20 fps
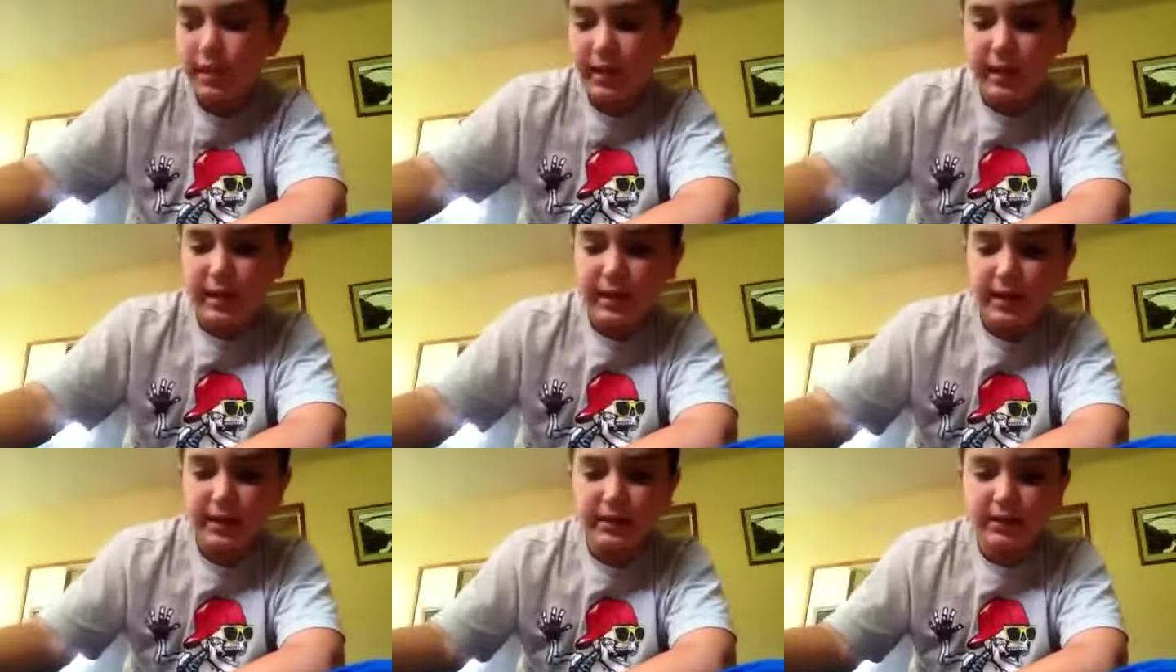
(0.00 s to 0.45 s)

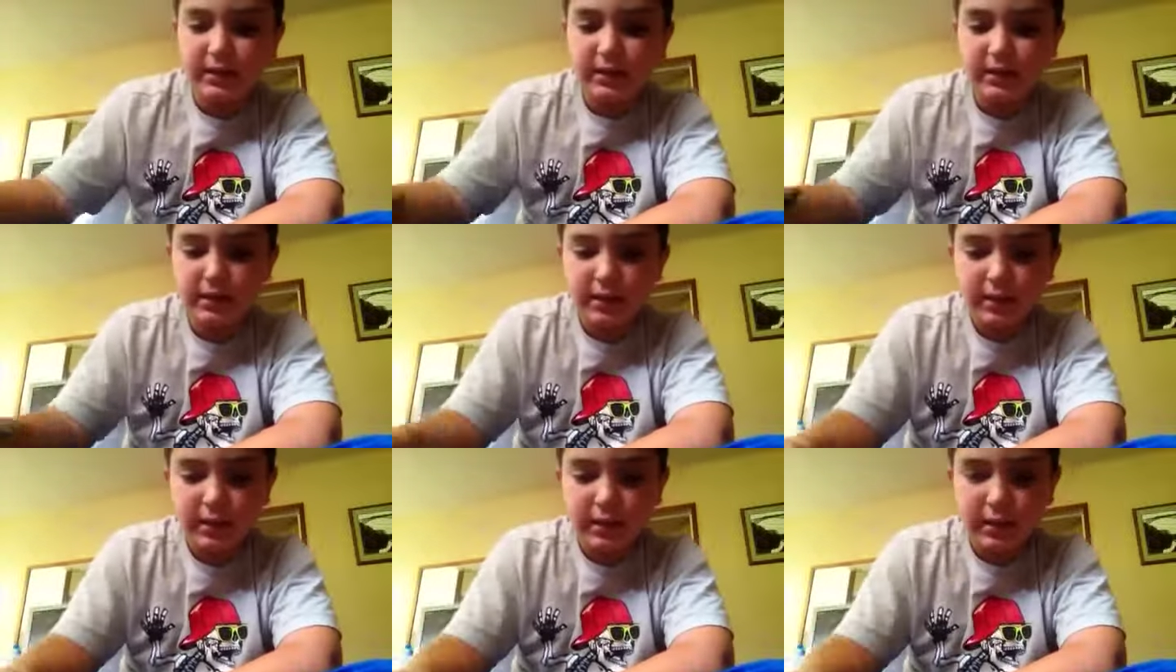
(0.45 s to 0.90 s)
and
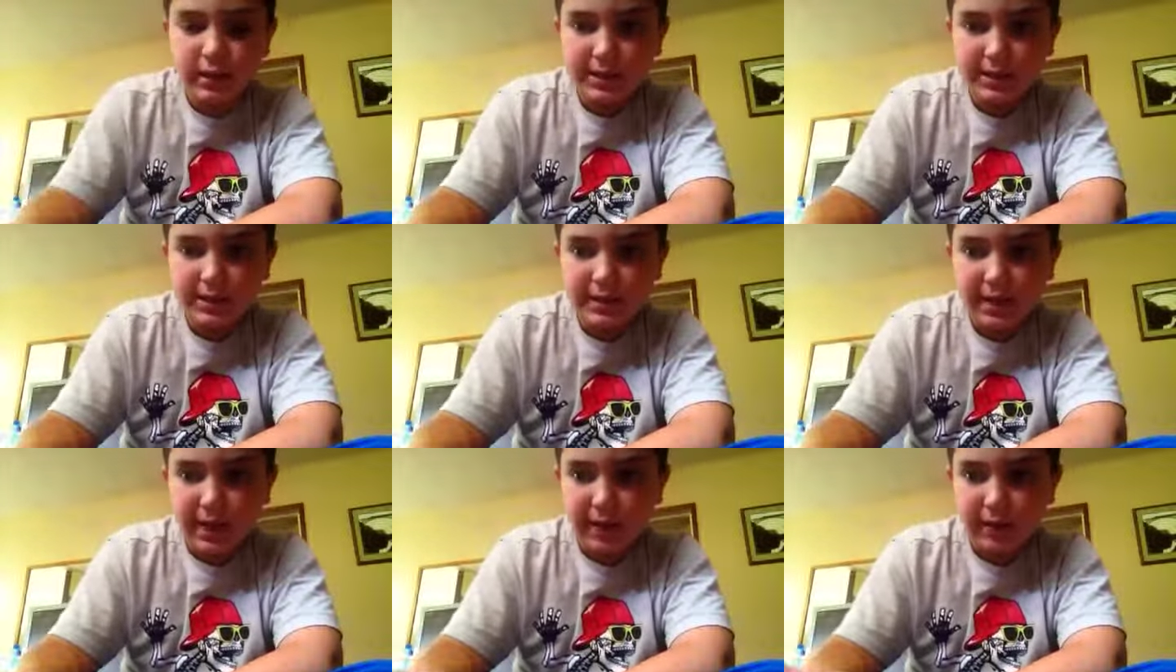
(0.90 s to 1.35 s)
a
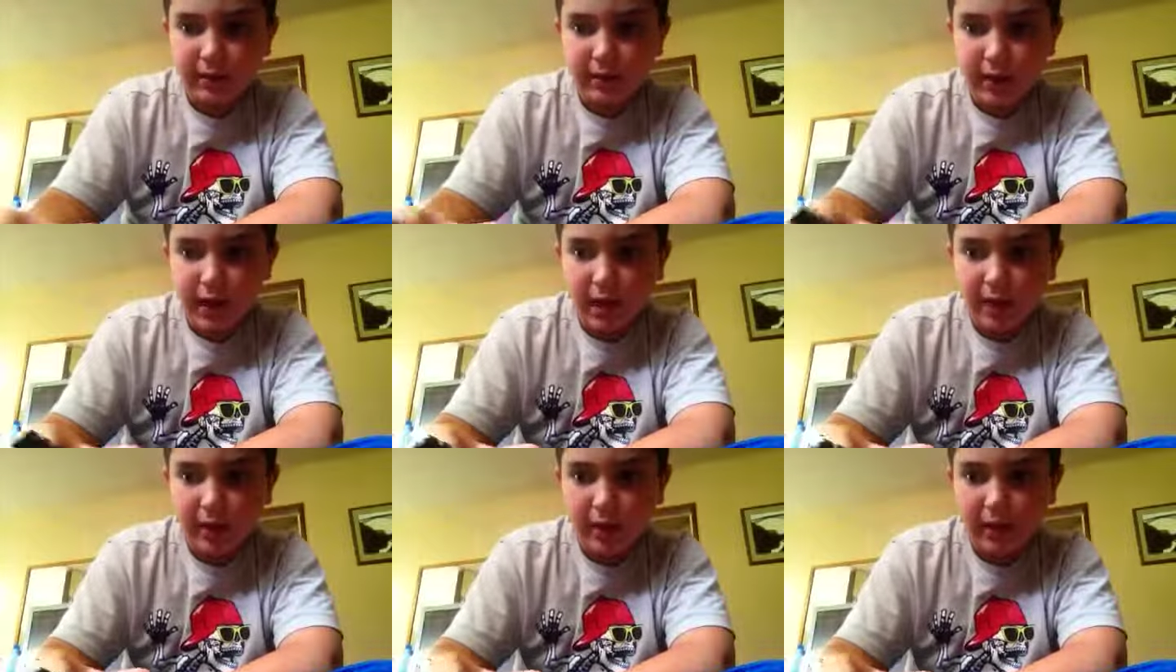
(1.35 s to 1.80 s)

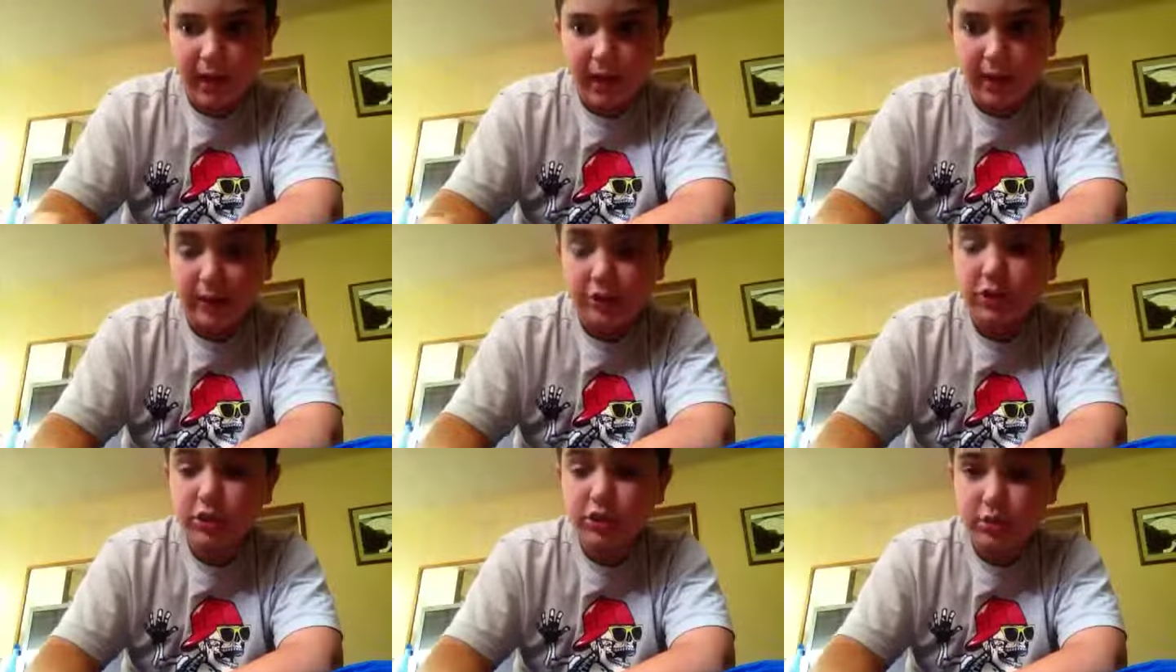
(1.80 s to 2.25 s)
satellite,
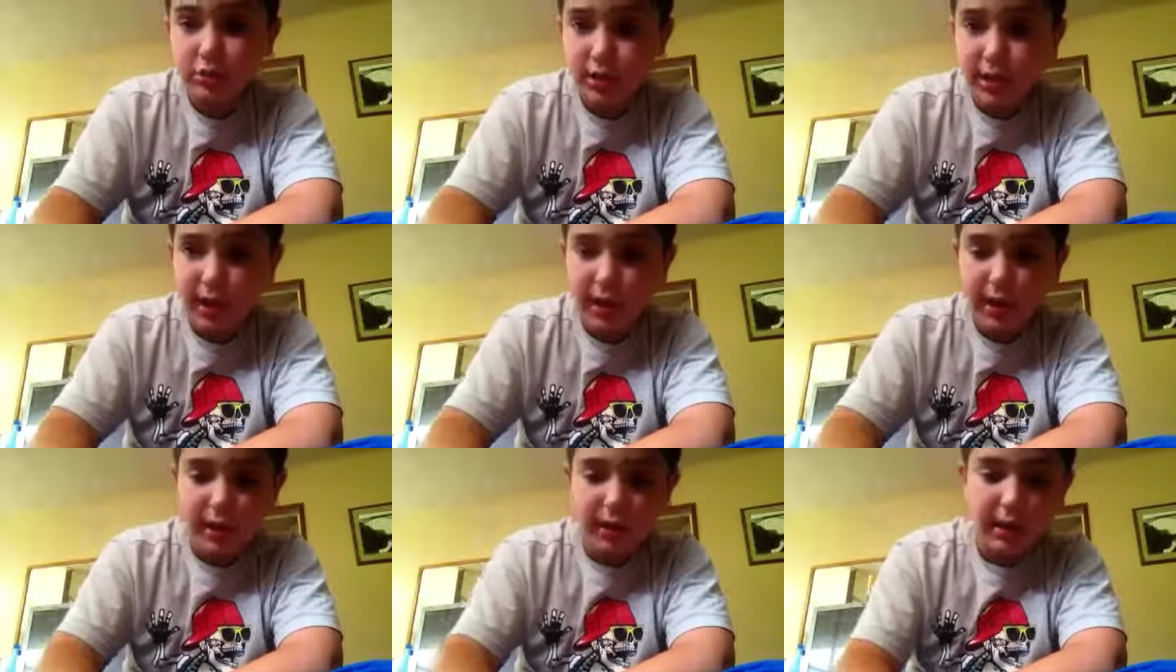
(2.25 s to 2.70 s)
and
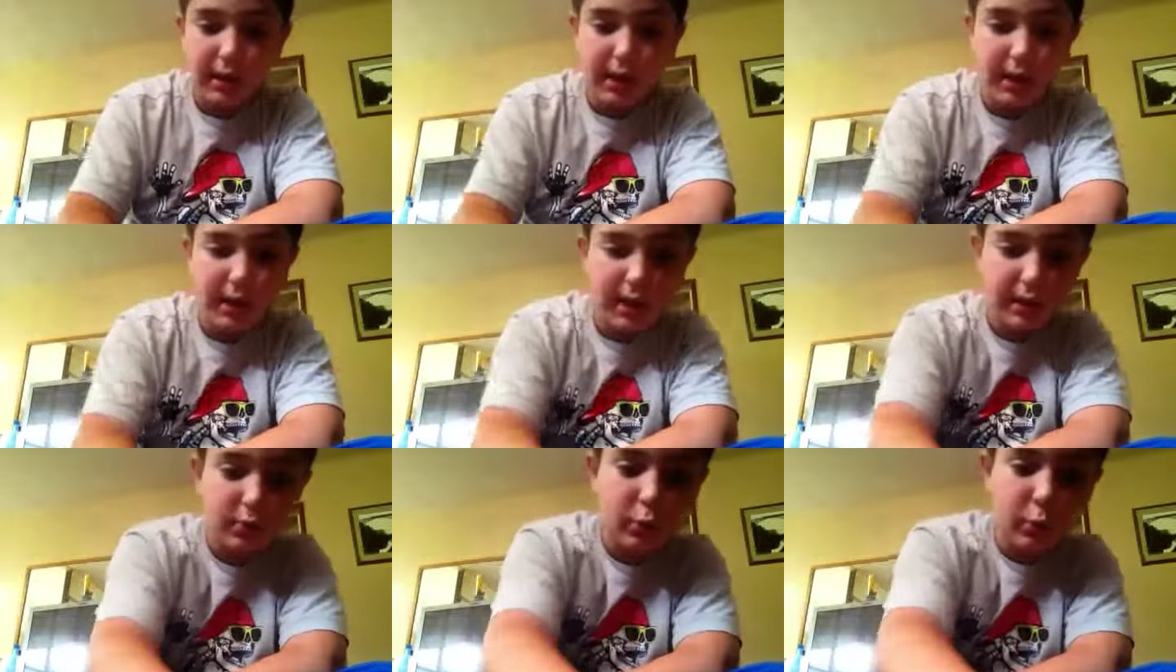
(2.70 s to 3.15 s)
terrain,
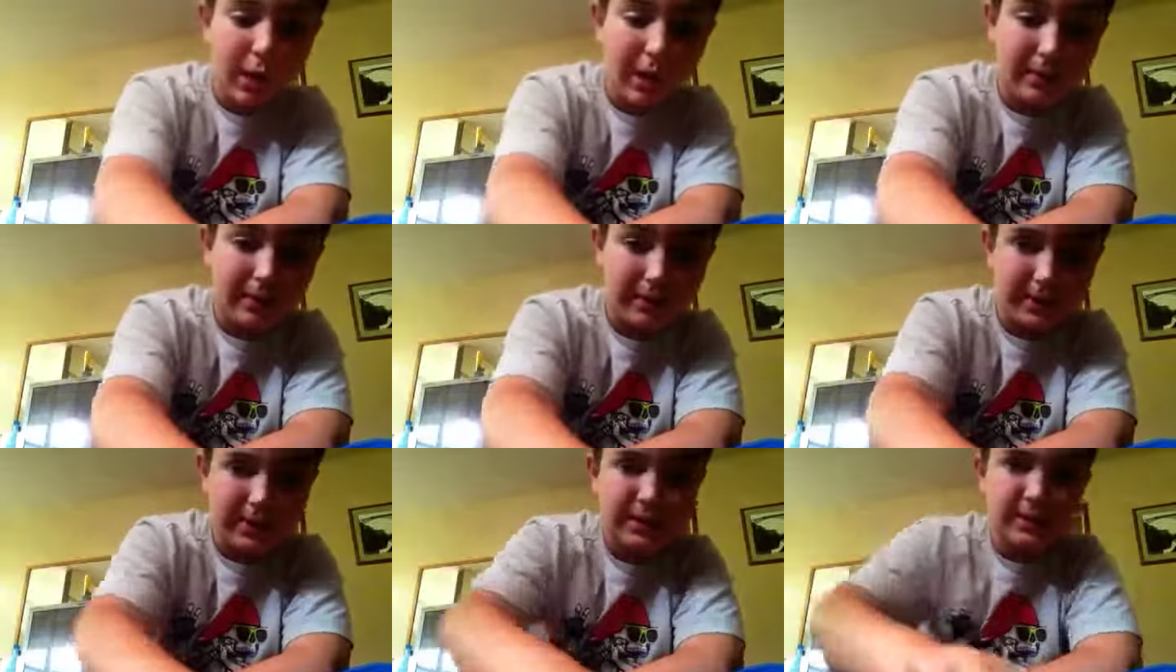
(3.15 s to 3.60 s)
and
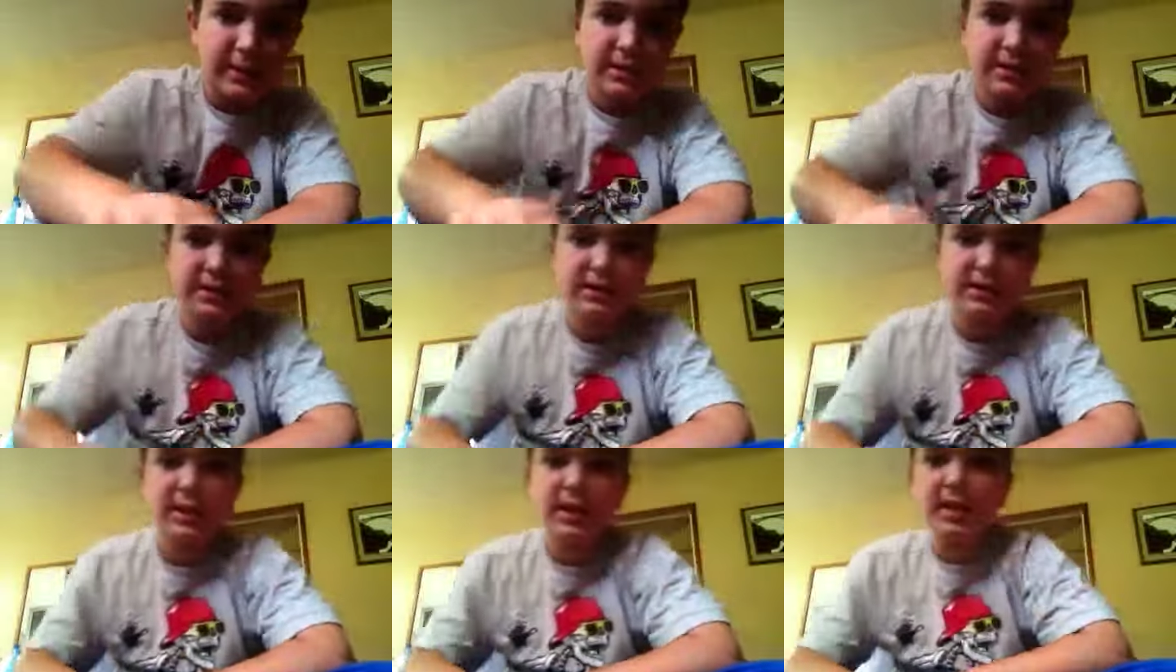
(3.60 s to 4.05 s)

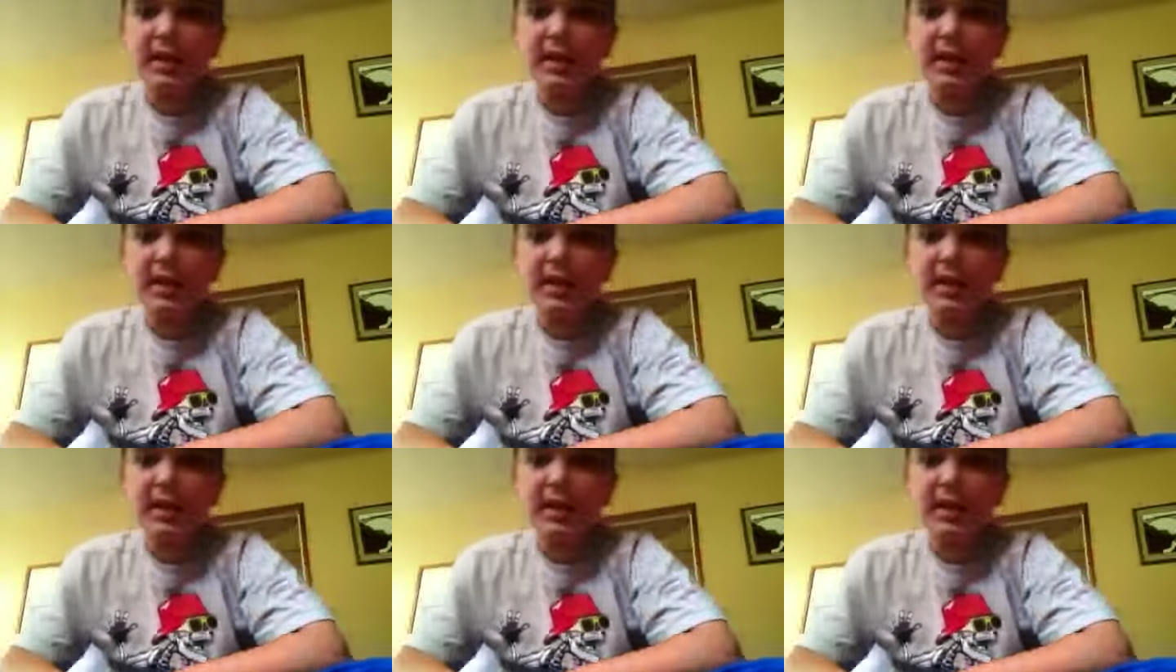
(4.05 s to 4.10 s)
weapons,